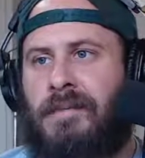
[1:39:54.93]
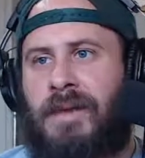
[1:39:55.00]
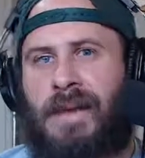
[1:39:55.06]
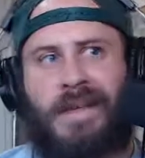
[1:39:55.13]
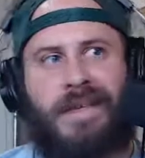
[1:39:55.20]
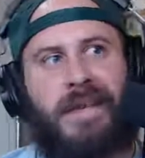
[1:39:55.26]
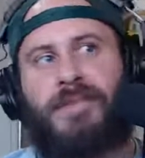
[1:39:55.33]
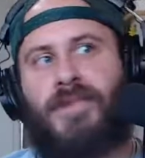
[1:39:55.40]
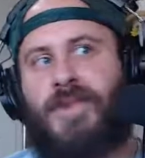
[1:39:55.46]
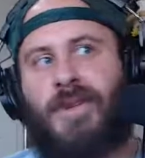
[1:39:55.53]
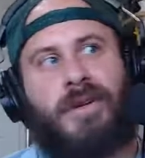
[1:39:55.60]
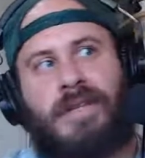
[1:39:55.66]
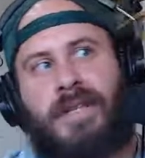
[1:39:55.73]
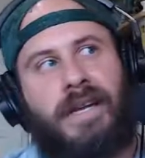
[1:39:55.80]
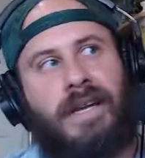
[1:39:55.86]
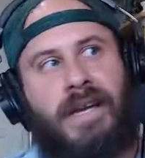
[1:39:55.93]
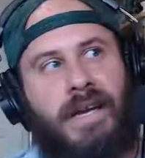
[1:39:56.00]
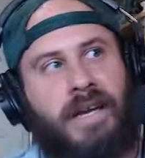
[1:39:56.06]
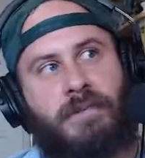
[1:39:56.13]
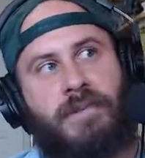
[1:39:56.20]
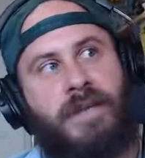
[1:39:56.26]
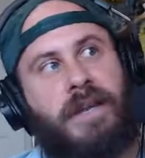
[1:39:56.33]
because I'm sure Alinity
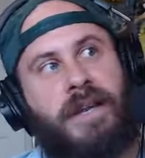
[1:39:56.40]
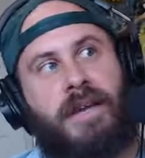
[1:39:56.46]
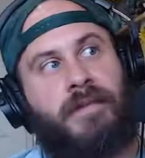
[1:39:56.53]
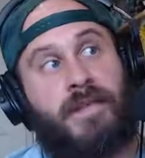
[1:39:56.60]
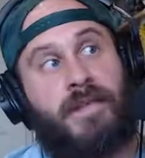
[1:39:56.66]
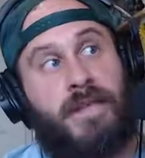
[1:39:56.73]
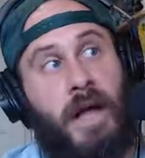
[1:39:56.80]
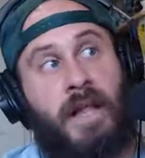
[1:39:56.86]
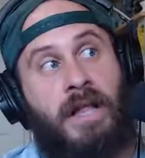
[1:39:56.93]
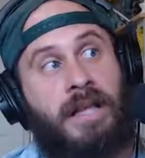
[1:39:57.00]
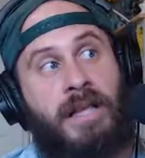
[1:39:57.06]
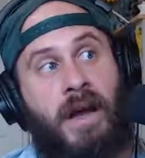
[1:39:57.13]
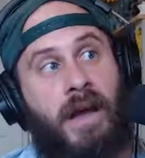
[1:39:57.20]
has plenty of solid